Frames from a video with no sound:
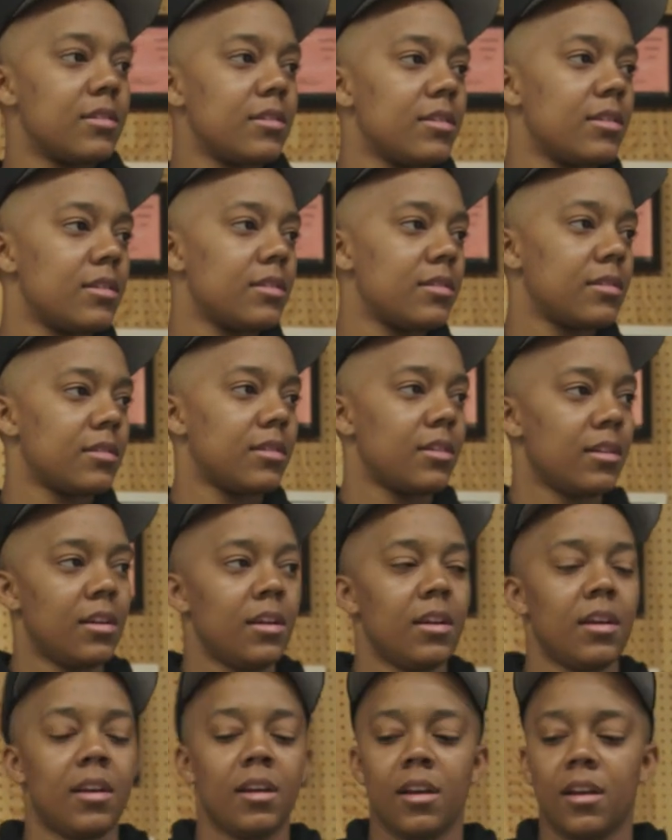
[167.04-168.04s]
disease.
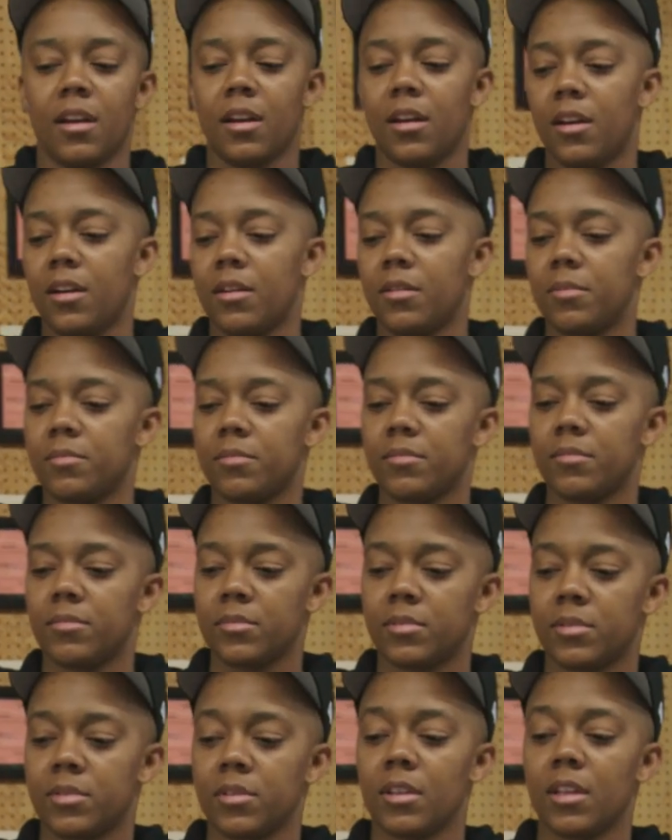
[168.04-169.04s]
Yeah, right. Um,
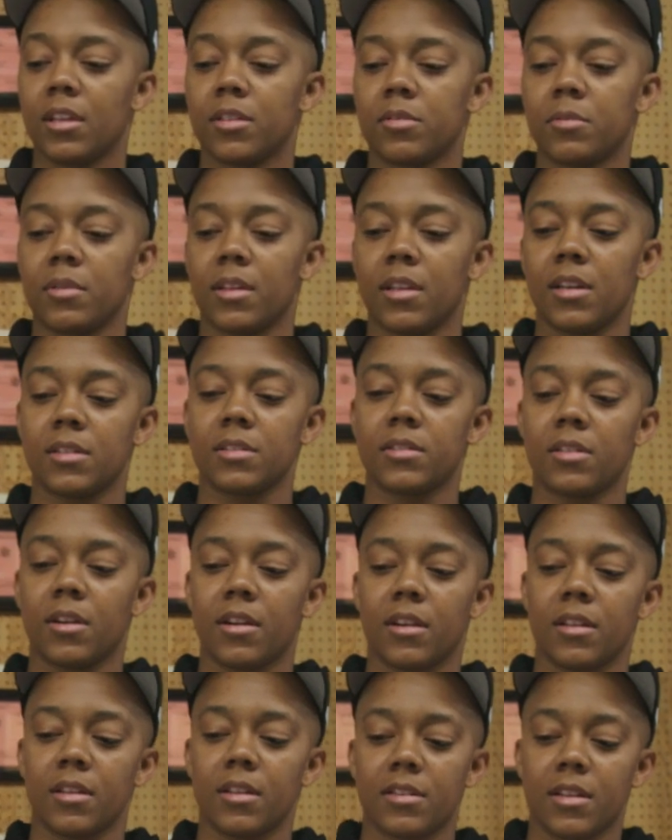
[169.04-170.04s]
so that's when they
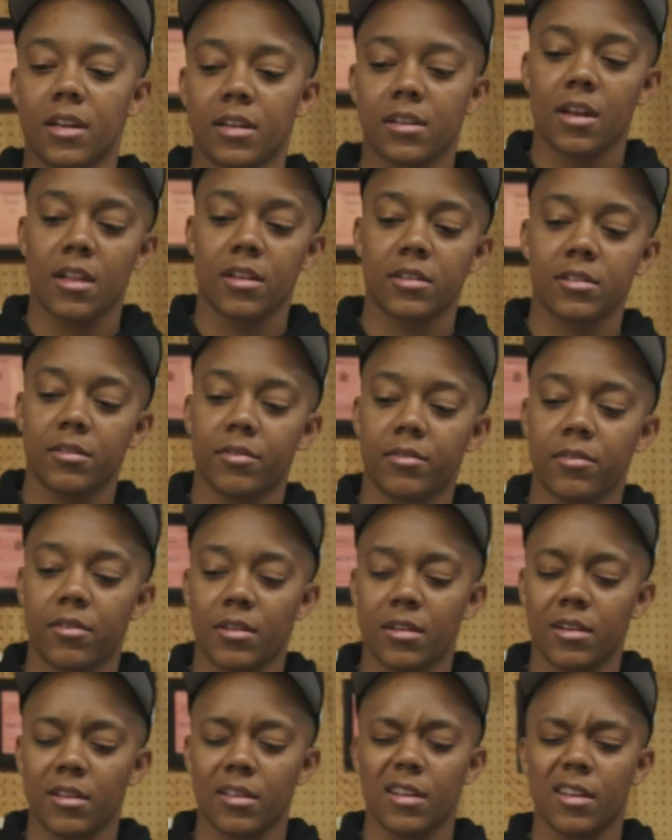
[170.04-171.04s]
started the technology for
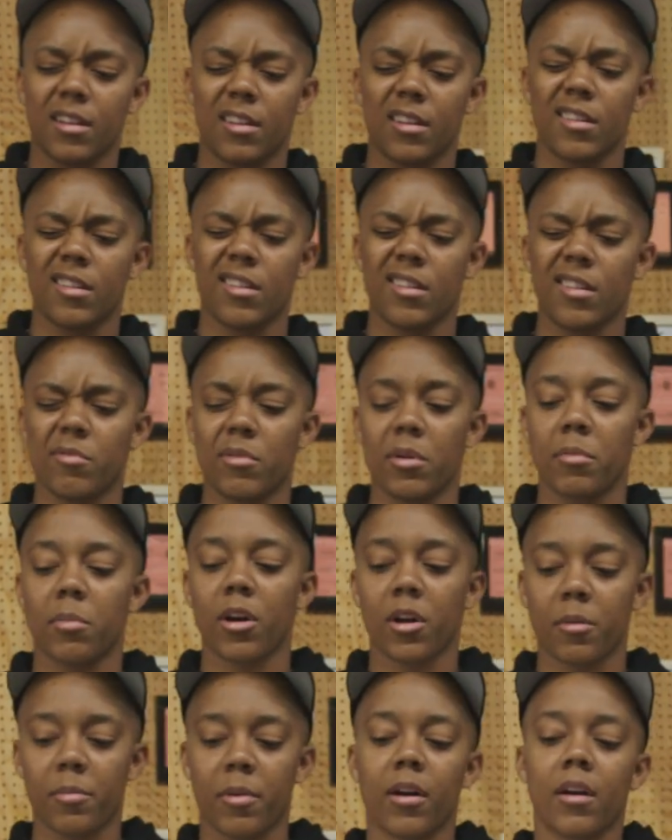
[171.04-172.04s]
it, and then when
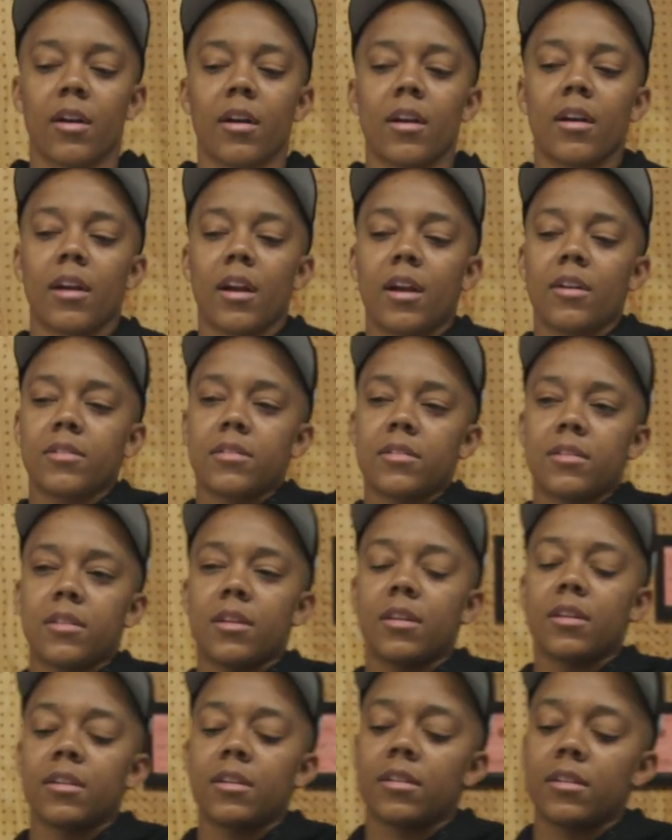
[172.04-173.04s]
Mark Parker announced
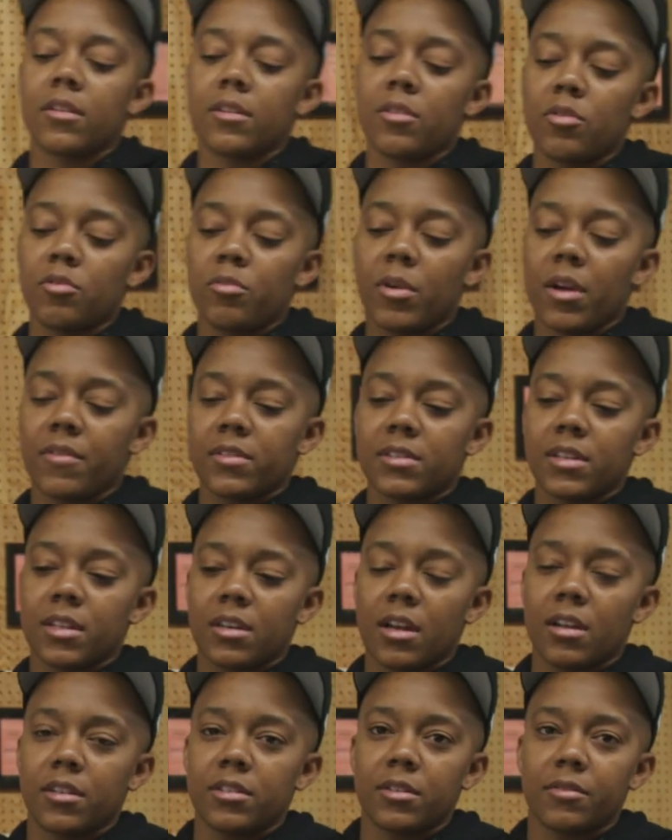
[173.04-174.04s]
the new wave of
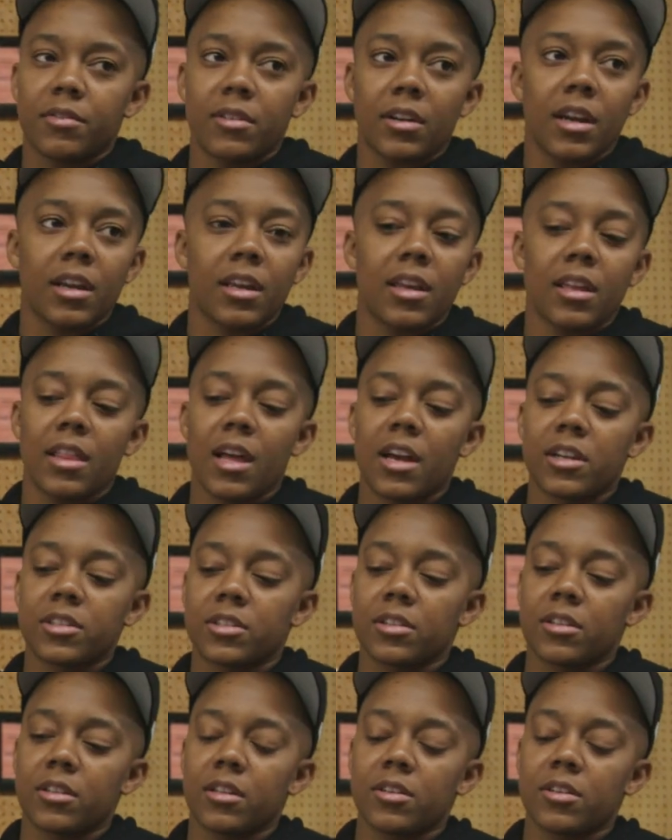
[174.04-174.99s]
technology for Nike last year,